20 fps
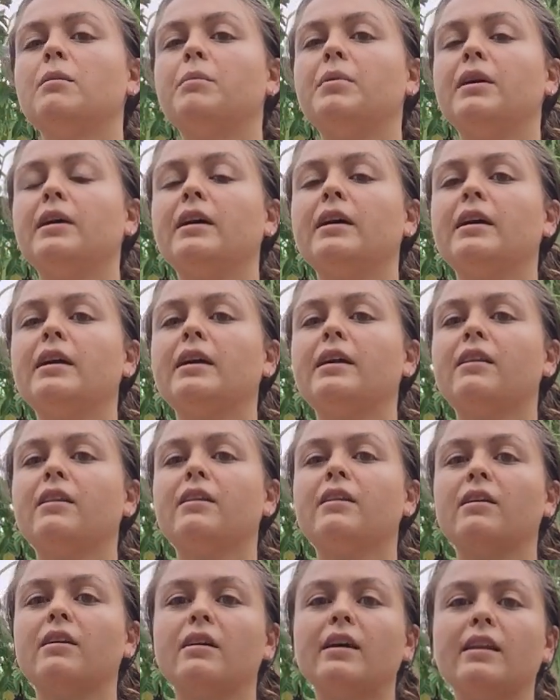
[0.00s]
But
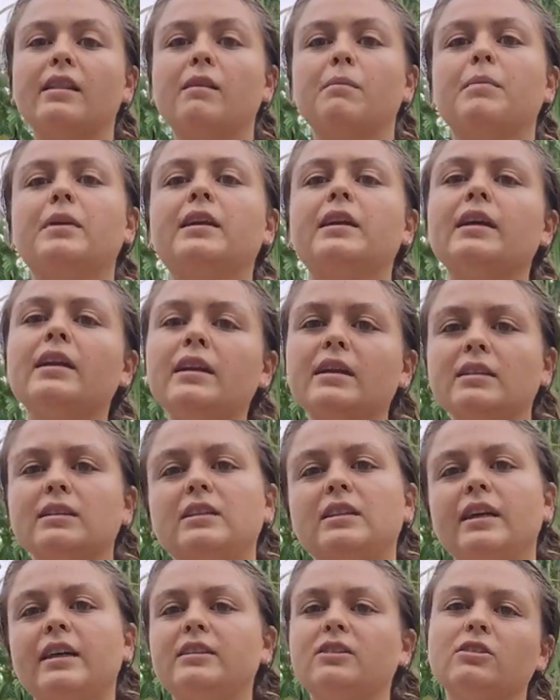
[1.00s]
at the beginning
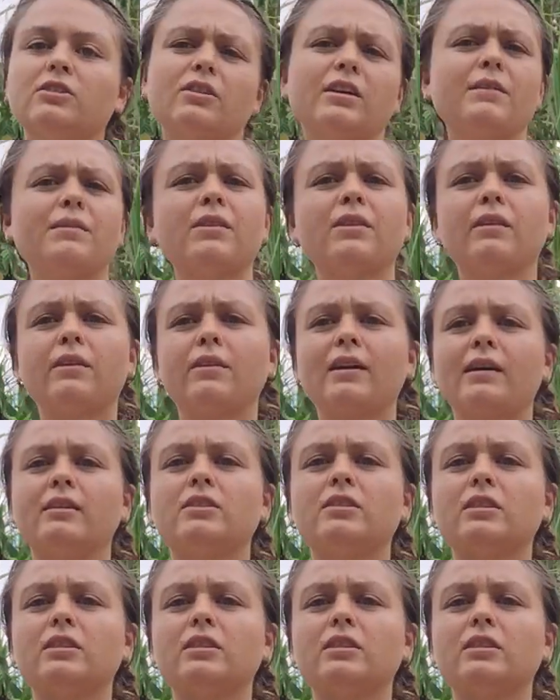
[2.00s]
stages, or even throughout,